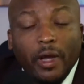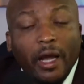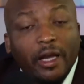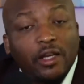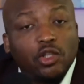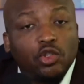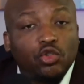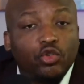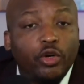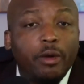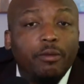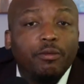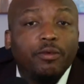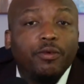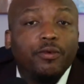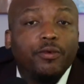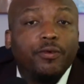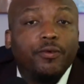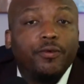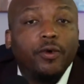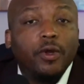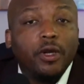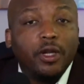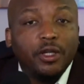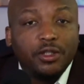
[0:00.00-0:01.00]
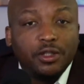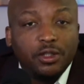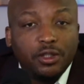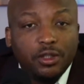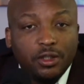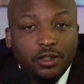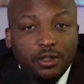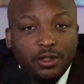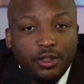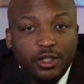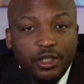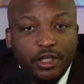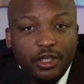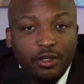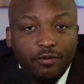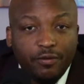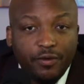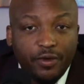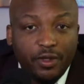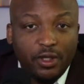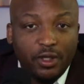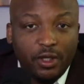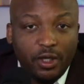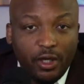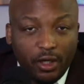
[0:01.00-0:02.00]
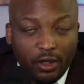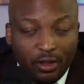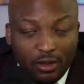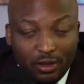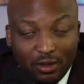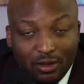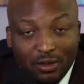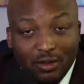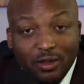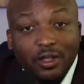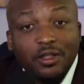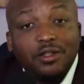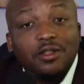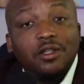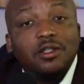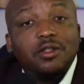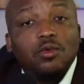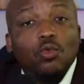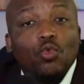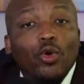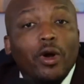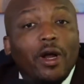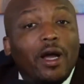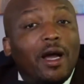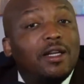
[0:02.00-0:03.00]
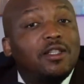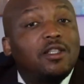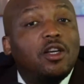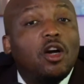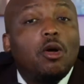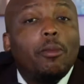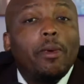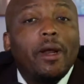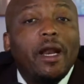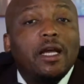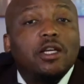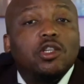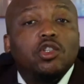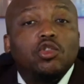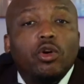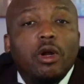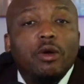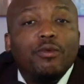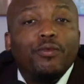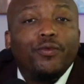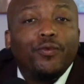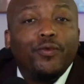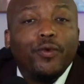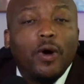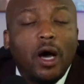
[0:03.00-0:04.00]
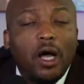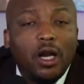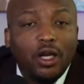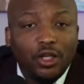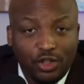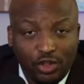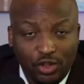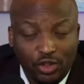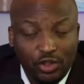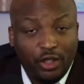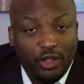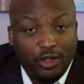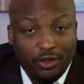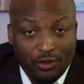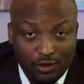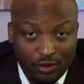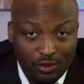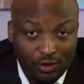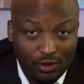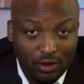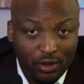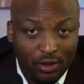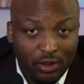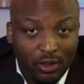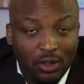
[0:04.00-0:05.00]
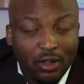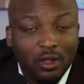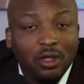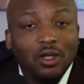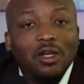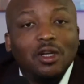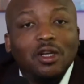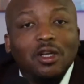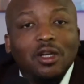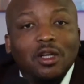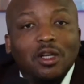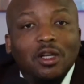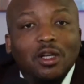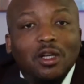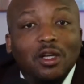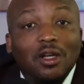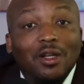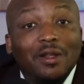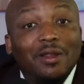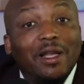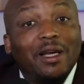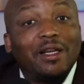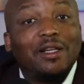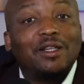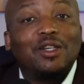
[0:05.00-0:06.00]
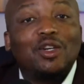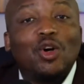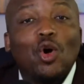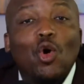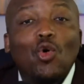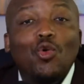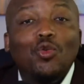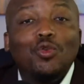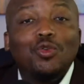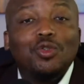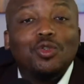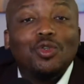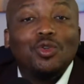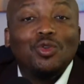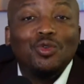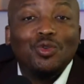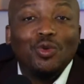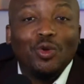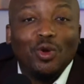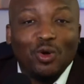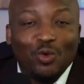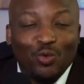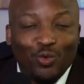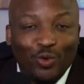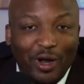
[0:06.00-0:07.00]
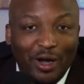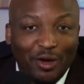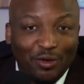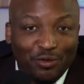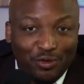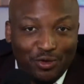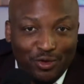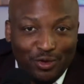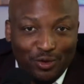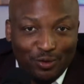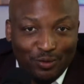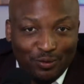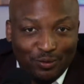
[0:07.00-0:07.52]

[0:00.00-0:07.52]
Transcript: Extreme Foolishness TV here. This is where I talk about extreme foolishness that goes on around you.